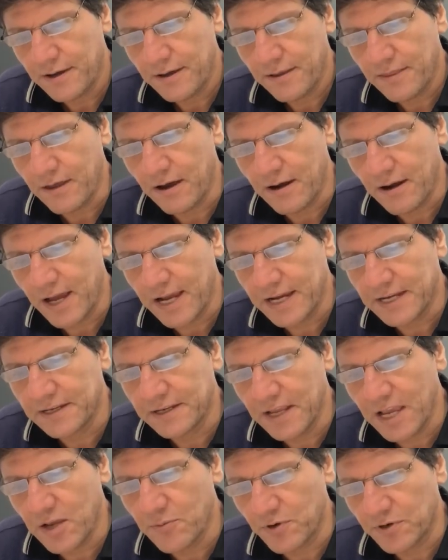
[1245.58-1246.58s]
They are like
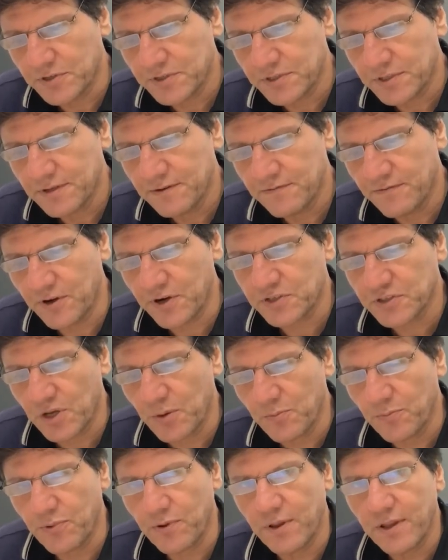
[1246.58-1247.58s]
neighbors. For
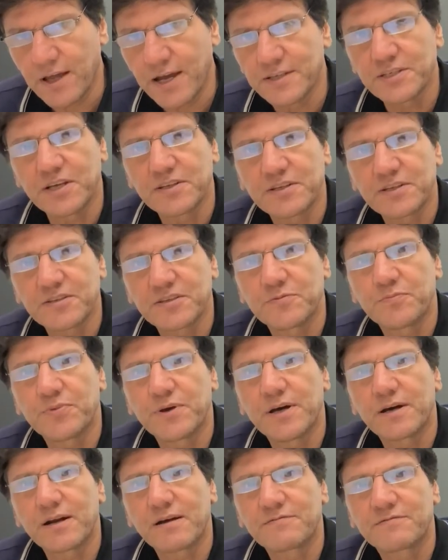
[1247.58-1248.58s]
example, adjacency
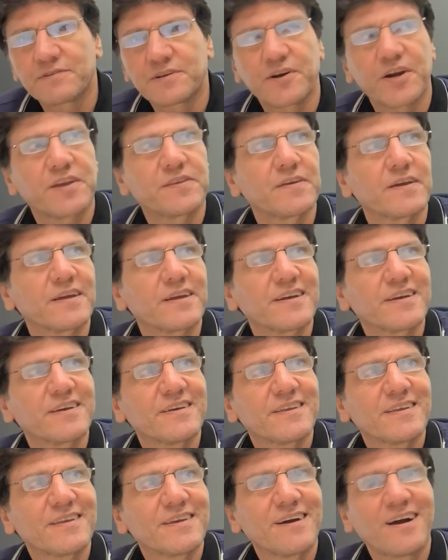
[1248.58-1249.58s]
pair of greeting.
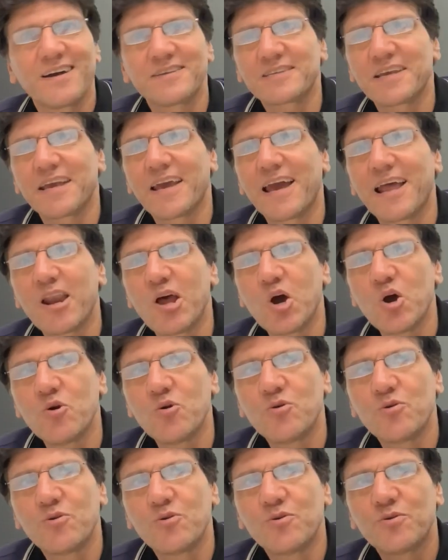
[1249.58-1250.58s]
I say hello.
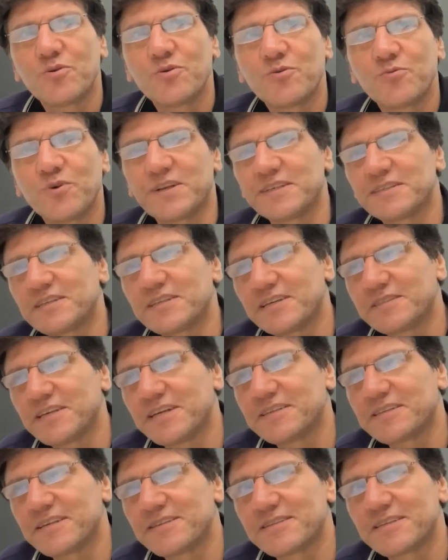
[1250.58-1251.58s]
What is the
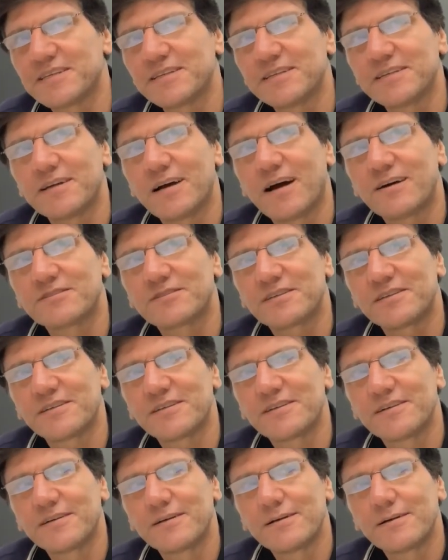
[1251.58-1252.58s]
adjacency answer?
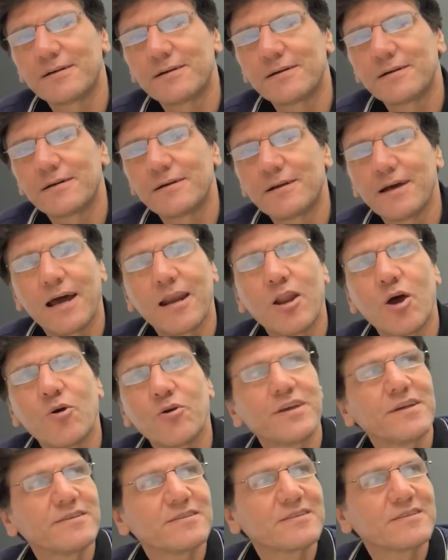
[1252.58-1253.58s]
Hello
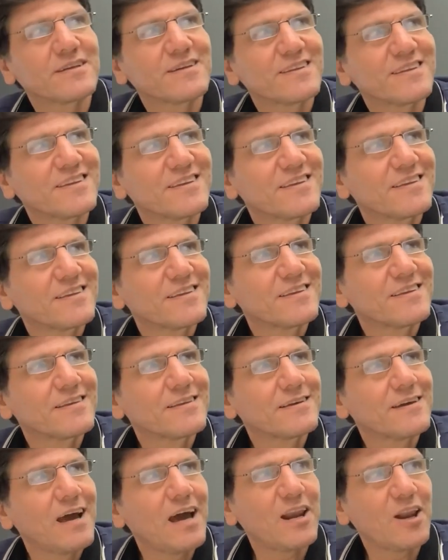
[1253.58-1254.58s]
is
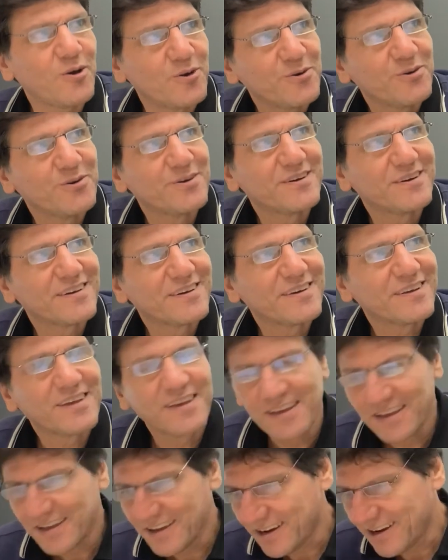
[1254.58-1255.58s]
hello.
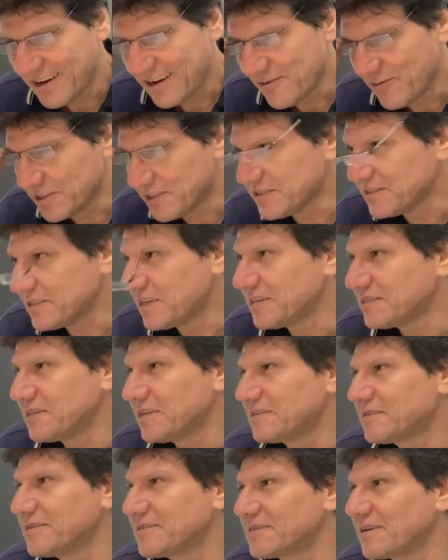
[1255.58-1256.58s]
What is the
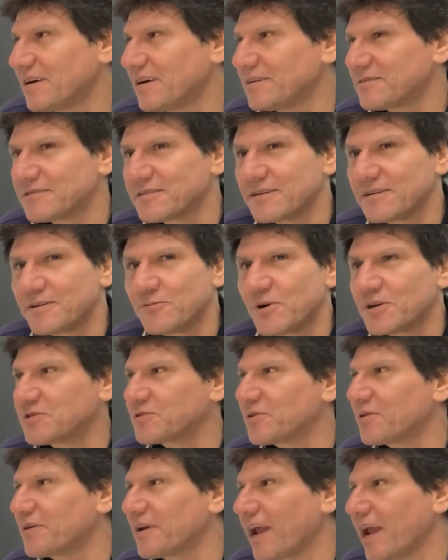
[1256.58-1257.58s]
adjacency answer? What's
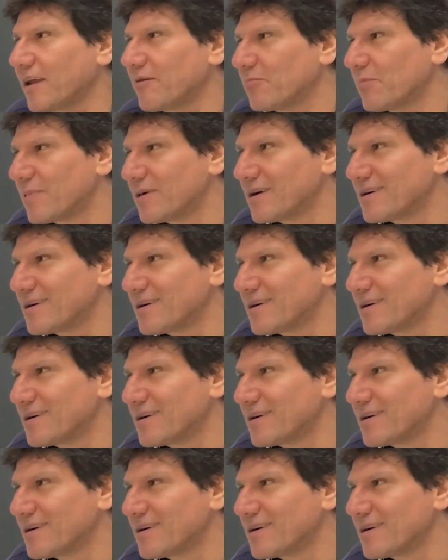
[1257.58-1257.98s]
your name?